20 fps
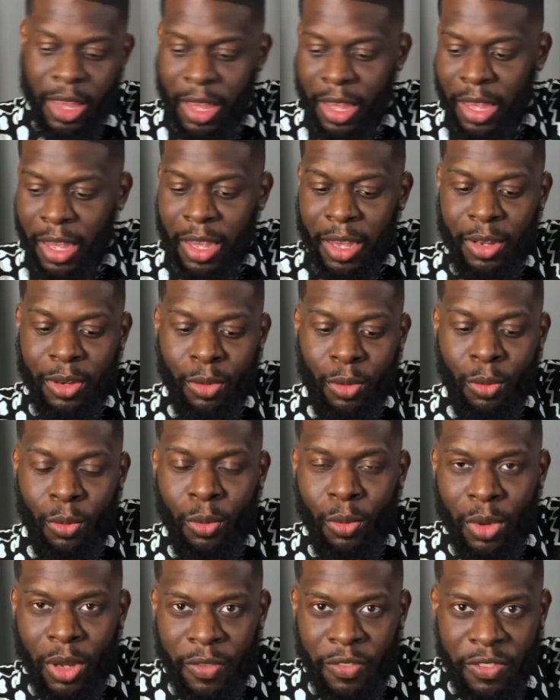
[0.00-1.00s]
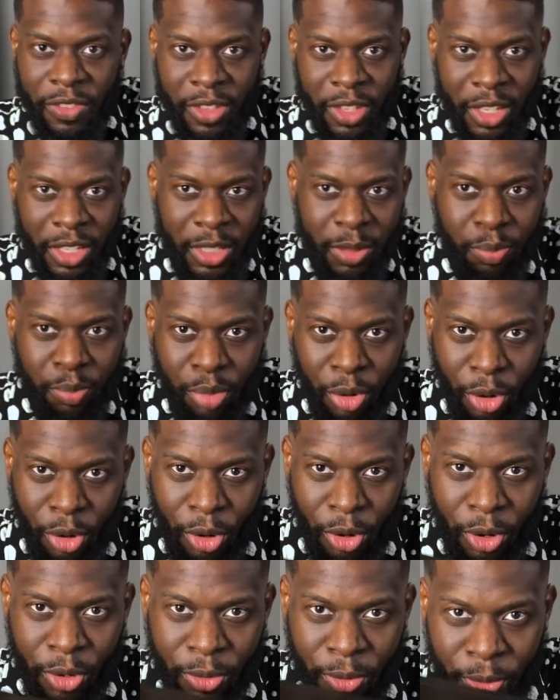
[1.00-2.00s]
and with this
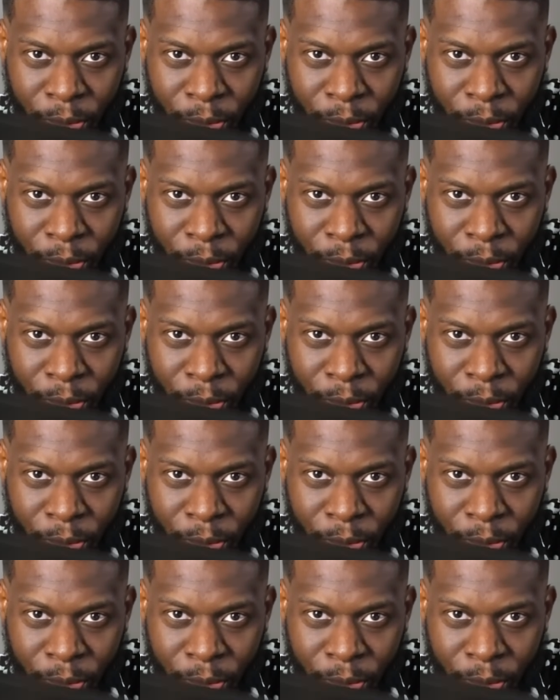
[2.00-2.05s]
board